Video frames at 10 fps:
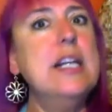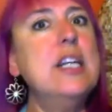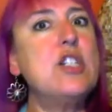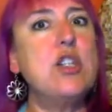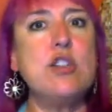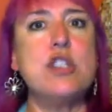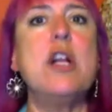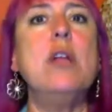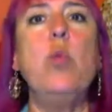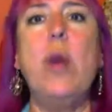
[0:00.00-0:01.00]
So there's
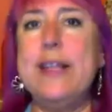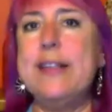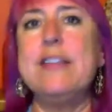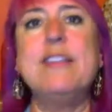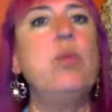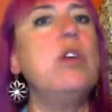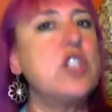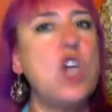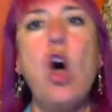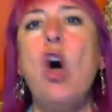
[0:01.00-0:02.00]
a way that this works
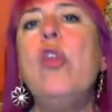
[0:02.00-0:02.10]
all